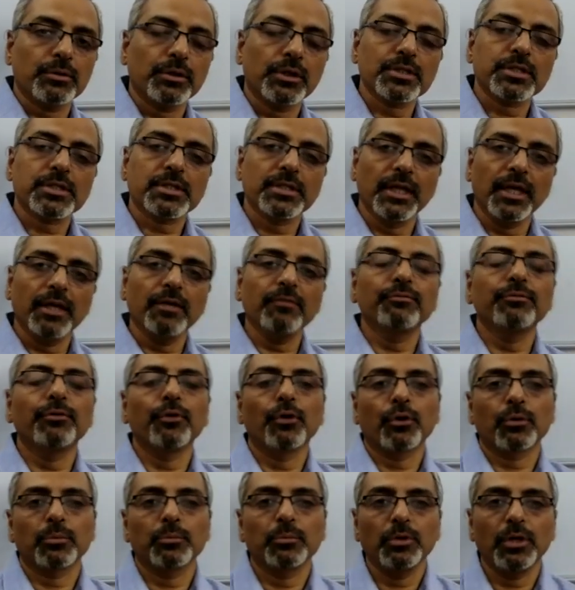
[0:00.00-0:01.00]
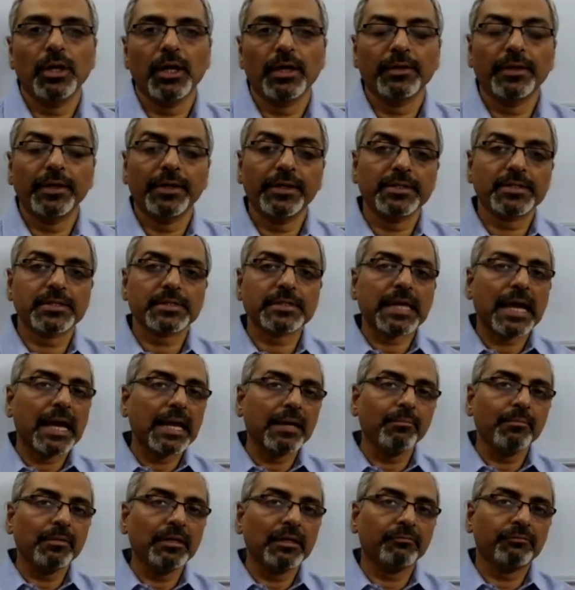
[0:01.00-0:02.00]
the same formula, that is
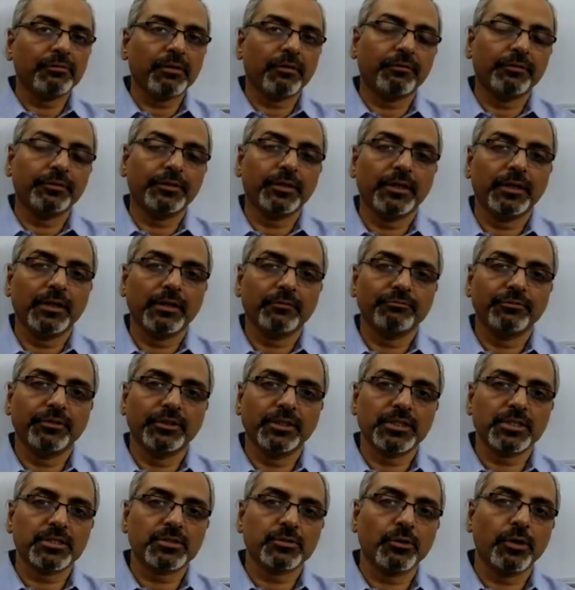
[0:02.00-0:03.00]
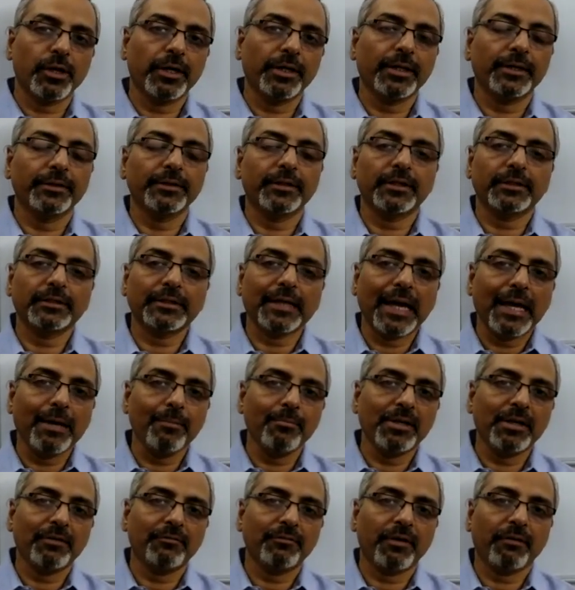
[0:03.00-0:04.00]
time left after the first drawing and the time
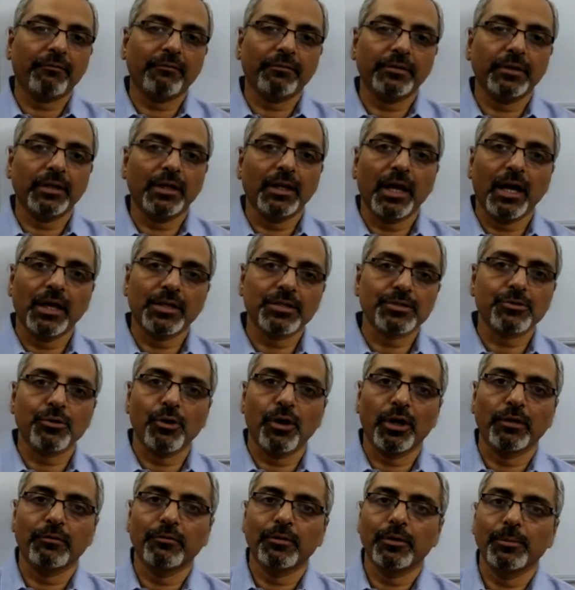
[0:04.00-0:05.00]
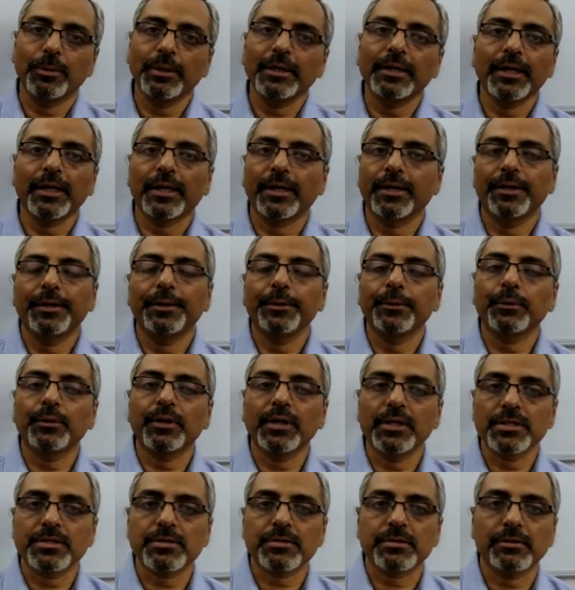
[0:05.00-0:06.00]
left after the last drawing will be taken into
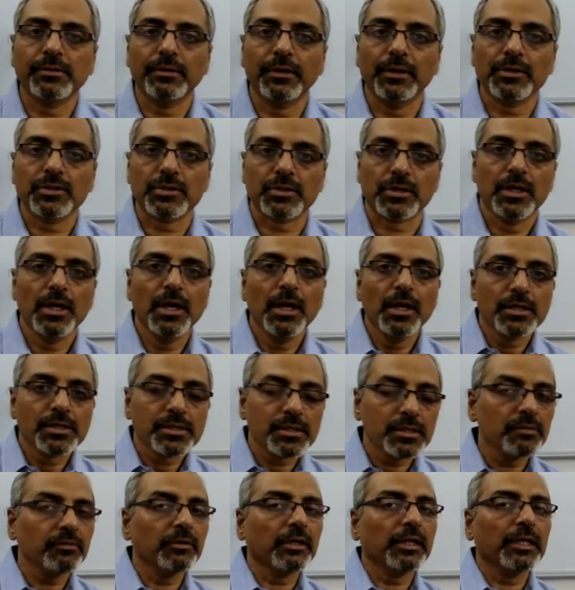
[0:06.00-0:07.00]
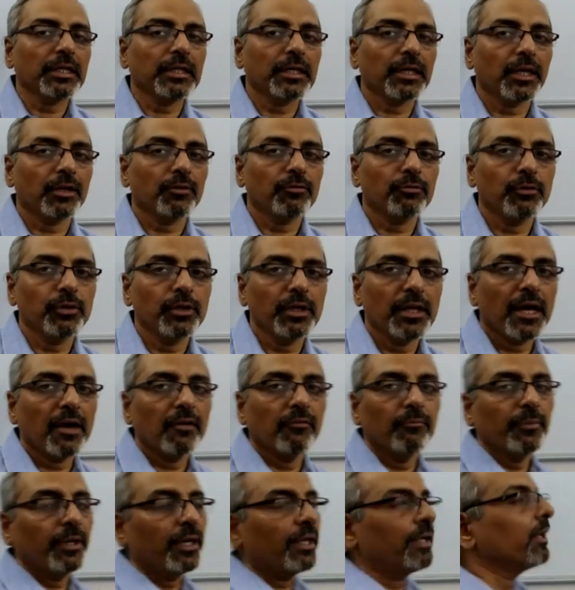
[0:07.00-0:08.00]
consideration. See very carefully, I
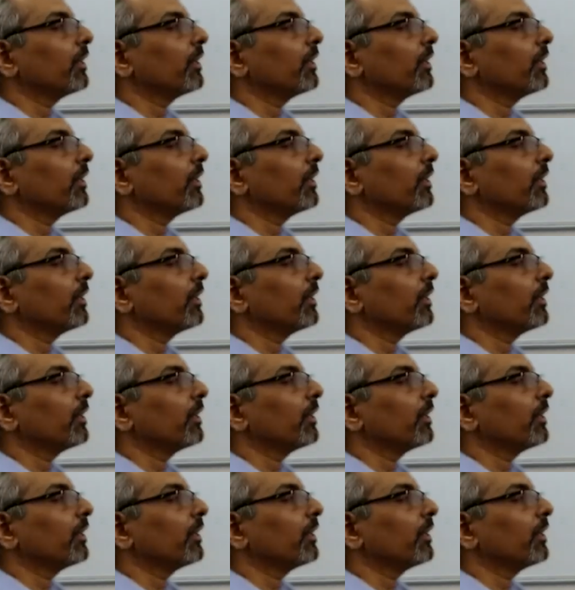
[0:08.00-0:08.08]
have made